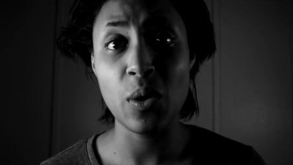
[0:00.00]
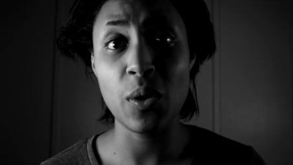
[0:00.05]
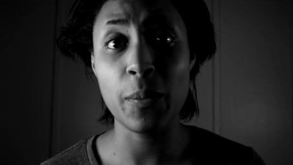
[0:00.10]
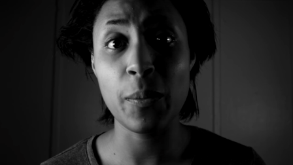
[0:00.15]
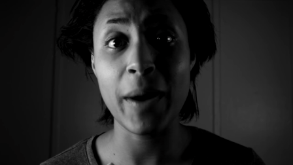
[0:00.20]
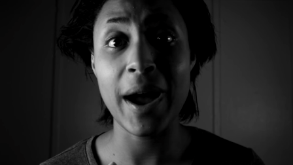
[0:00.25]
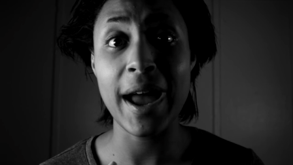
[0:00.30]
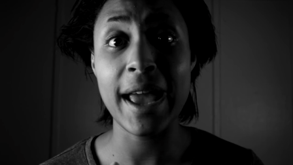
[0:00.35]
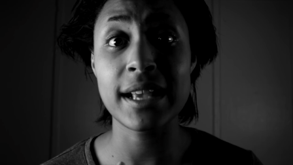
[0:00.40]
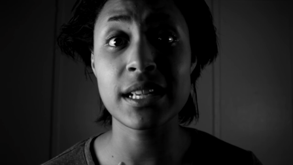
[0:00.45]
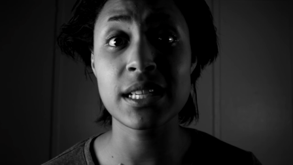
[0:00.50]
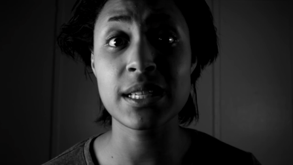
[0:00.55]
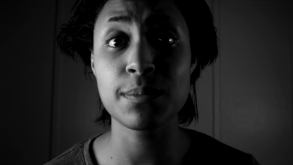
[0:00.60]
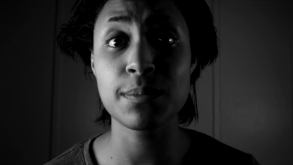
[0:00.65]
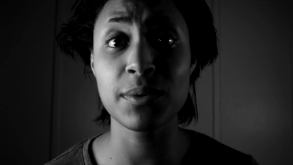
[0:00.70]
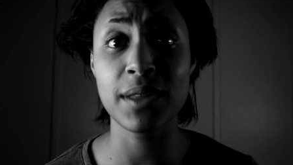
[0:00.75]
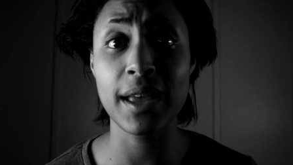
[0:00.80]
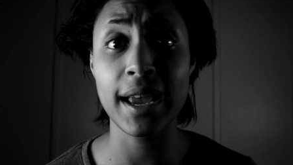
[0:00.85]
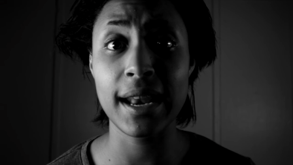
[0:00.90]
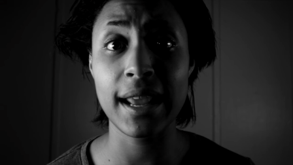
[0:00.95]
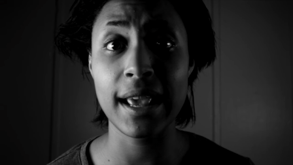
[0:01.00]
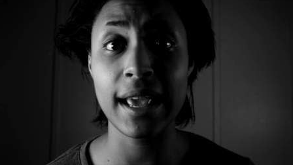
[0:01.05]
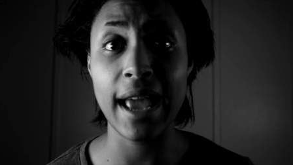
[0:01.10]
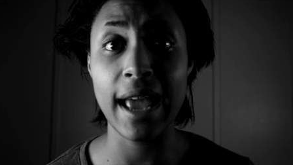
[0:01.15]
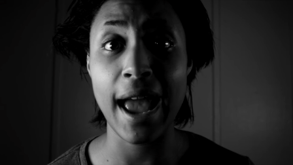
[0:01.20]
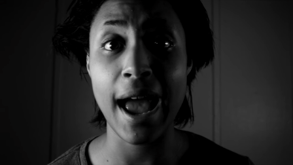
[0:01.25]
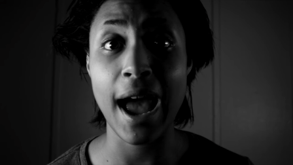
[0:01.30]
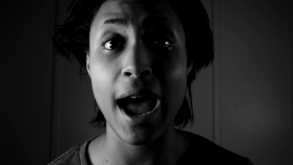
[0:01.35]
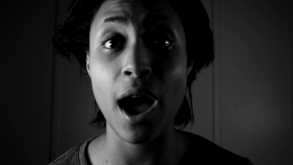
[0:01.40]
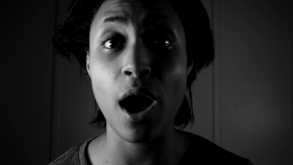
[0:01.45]
Or by
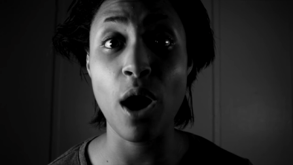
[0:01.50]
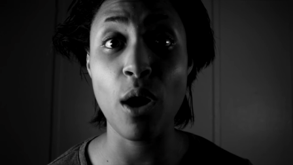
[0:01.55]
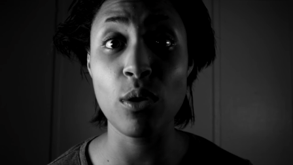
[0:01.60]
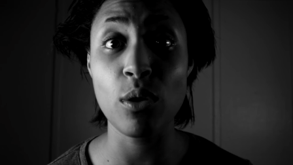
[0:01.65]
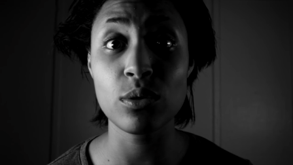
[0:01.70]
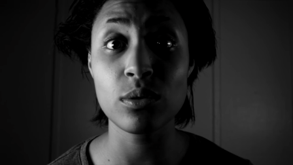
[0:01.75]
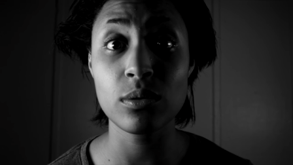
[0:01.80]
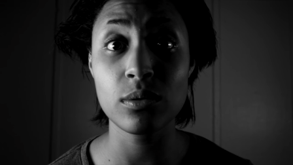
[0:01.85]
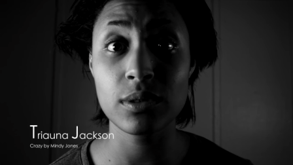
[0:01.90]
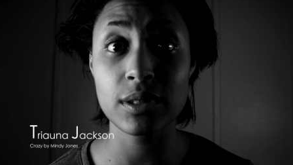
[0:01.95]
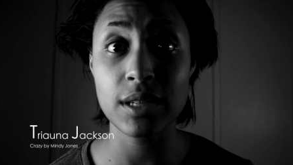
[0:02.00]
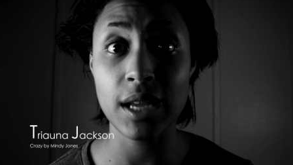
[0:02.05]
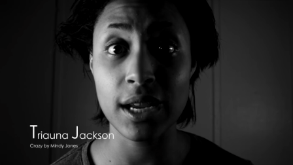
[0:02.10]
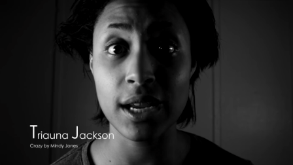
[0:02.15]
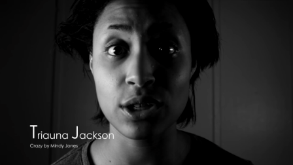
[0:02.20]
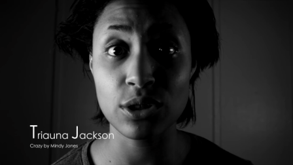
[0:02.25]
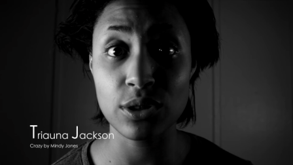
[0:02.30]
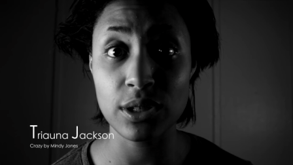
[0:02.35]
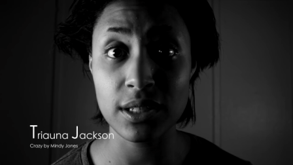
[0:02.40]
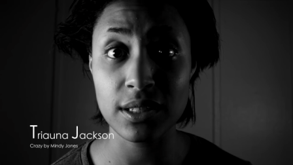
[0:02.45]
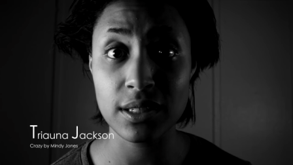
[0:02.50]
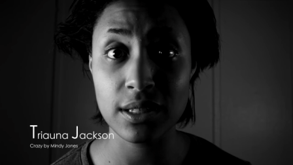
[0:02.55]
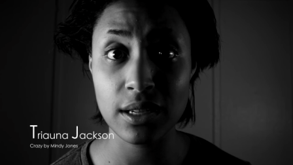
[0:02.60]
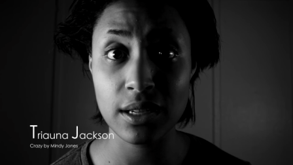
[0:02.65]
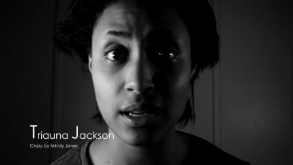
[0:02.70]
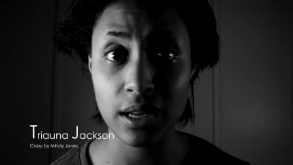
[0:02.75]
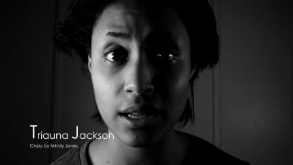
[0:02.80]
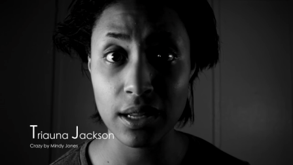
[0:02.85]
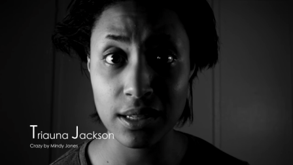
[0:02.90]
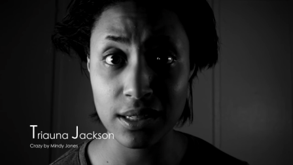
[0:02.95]
explaining how
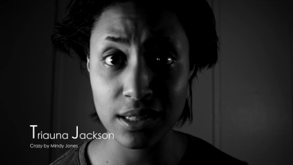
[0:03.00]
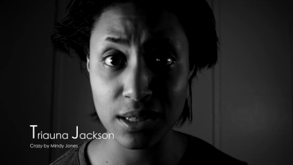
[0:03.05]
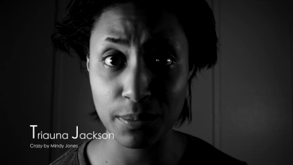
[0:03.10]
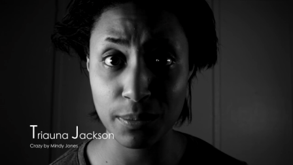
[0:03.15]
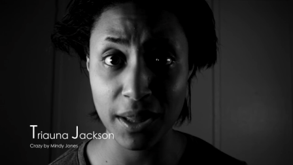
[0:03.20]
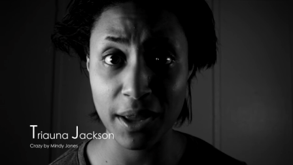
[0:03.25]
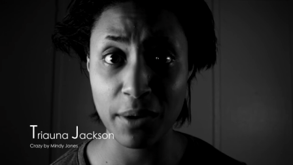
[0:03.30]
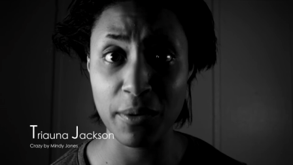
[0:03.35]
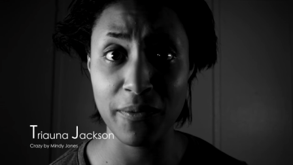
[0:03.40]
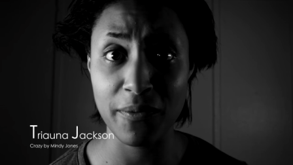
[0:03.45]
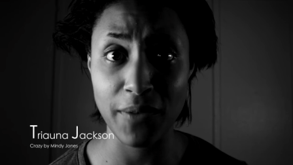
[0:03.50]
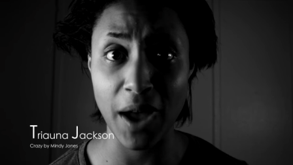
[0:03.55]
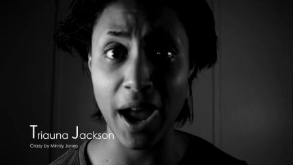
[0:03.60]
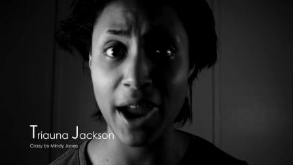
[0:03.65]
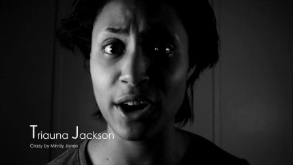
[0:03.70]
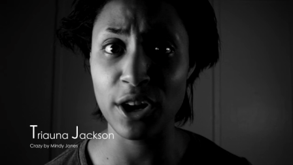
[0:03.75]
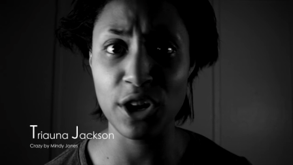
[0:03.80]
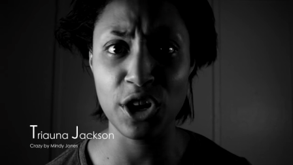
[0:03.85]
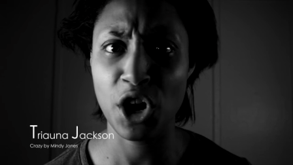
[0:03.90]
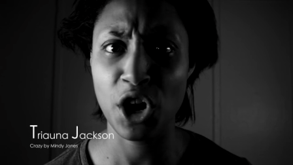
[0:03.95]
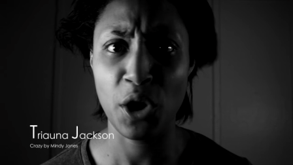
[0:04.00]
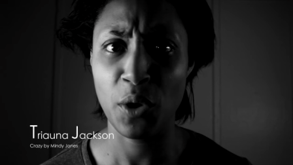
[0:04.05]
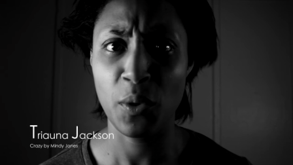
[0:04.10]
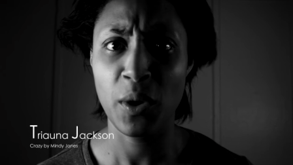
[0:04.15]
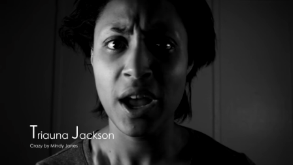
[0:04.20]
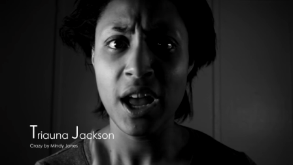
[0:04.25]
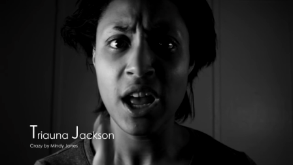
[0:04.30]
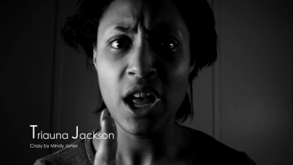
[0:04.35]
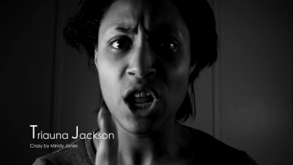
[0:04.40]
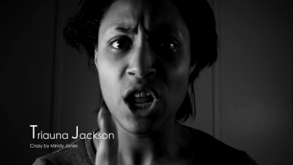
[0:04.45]
dangerous it is to play with fire?
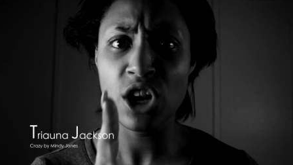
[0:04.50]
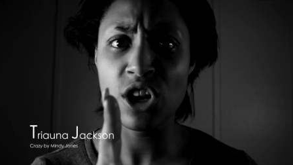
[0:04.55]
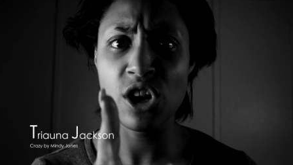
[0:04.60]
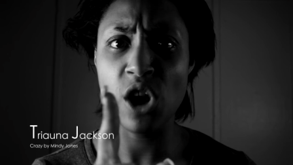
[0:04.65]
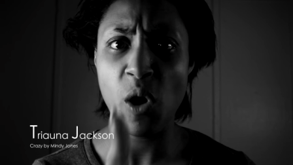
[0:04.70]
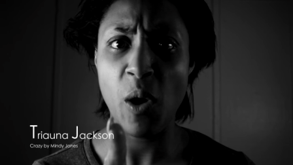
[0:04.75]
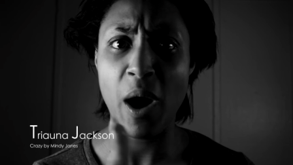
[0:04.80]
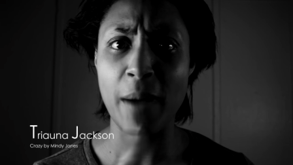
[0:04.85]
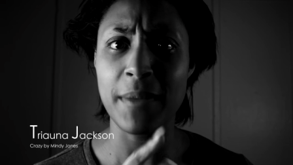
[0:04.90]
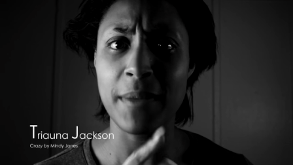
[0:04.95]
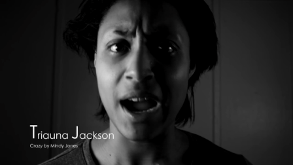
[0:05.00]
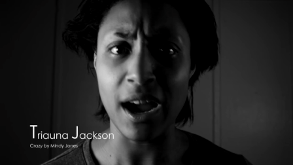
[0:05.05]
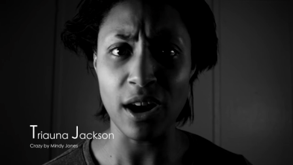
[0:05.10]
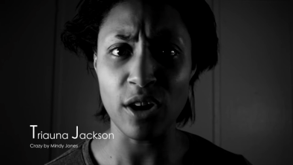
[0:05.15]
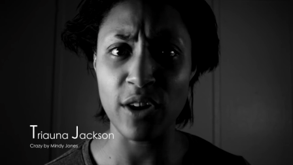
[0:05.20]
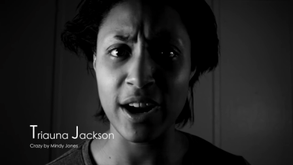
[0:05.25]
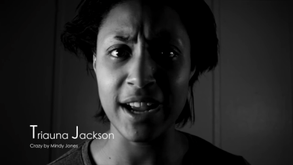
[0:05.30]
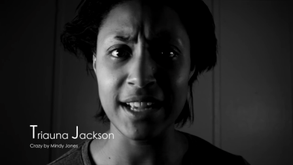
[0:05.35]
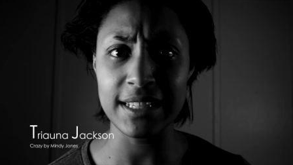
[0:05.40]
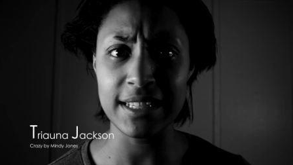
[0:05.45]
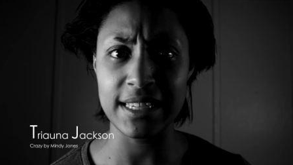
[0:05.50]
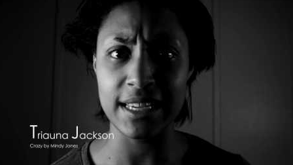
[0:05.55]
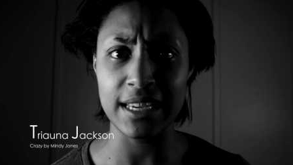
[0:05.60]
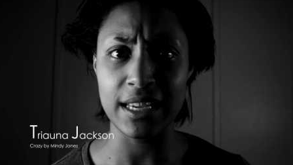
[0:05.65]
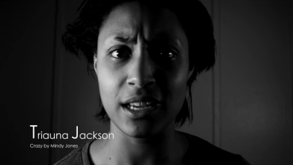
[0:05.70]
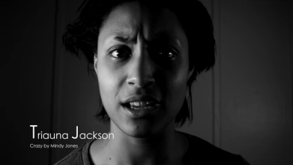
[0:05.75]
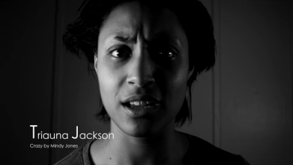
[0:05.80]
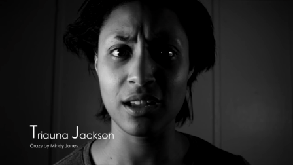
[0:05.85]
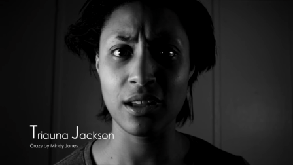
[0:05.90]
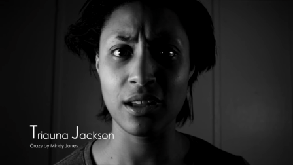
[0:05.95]
No, no, I'm not
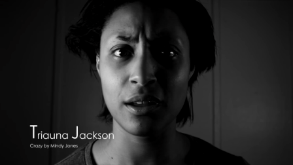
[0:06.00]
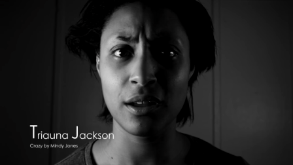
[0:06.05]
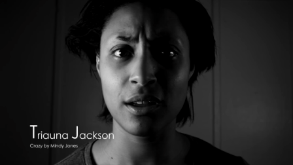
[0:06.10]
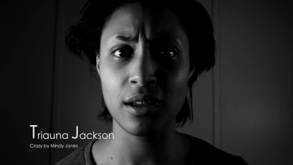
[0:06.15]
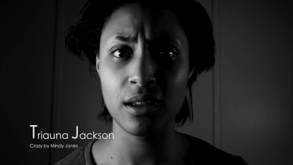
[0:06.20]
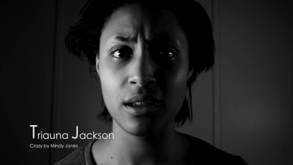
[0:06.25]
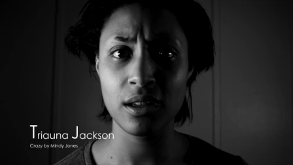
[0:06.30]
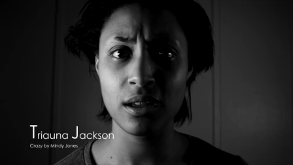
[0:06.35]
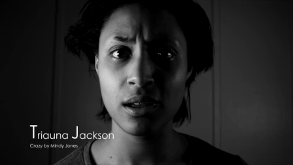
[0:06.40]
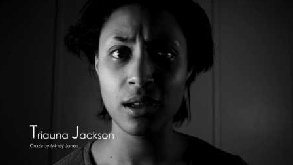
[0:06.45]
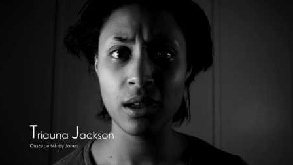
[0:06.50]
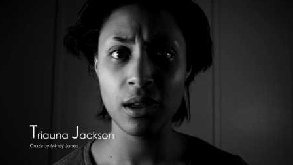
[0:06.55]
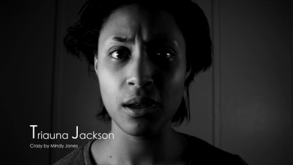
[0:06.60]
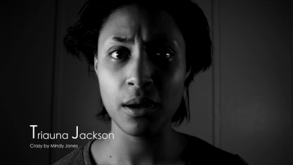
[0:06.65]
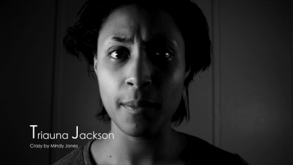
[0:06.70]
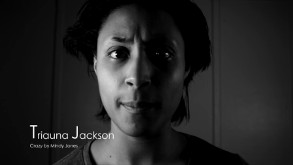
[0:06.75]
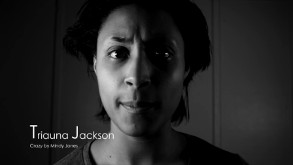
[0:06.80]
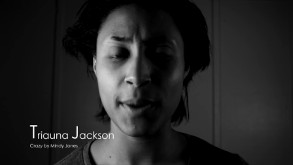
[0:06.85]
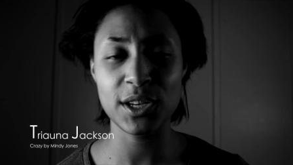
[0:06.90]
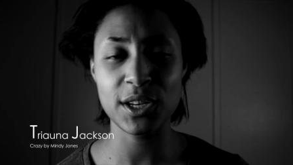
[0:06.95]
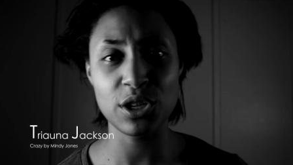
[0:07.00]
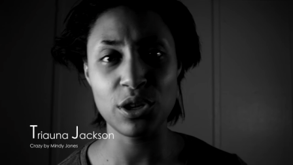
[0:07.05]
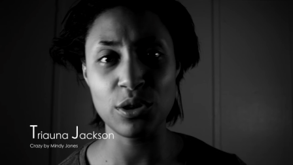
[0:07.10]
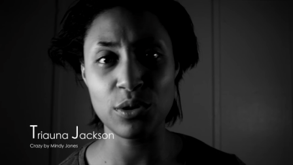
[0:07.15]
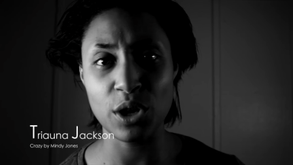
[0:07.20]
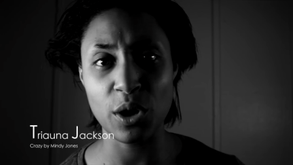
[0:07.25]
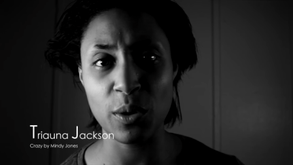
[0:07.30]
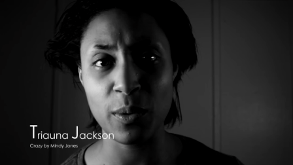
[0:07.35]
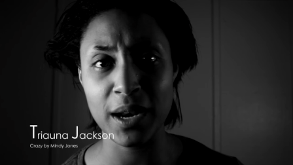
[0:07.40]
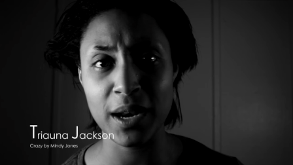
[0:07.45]
crazy. But
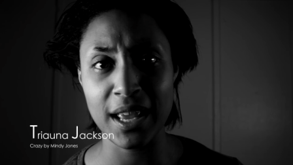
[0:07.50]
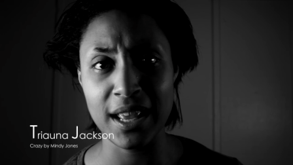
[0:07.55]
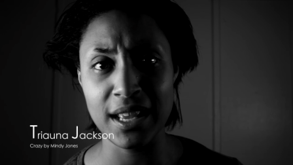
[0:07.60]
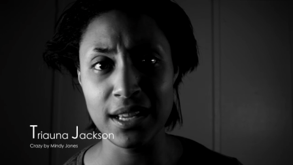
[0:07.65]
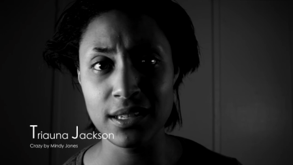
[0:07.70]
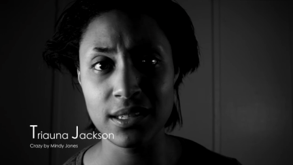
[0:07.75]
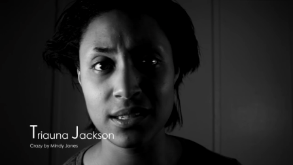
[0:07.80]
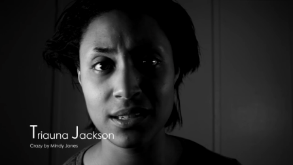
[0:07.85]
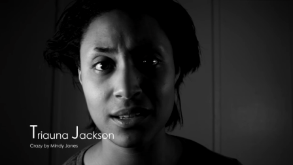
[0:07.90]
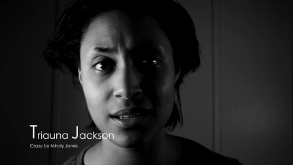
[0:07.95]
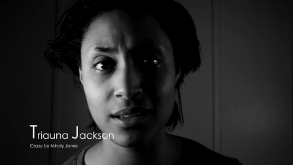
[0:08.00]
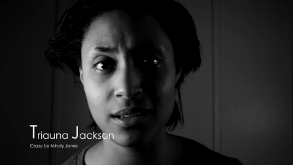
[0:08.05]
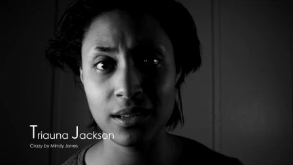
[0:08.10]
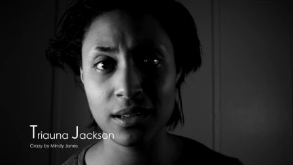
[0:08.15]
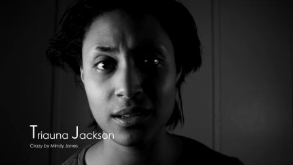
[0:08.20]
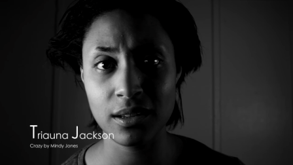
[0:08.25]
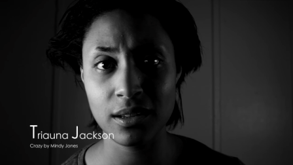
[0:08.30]
do you know what is?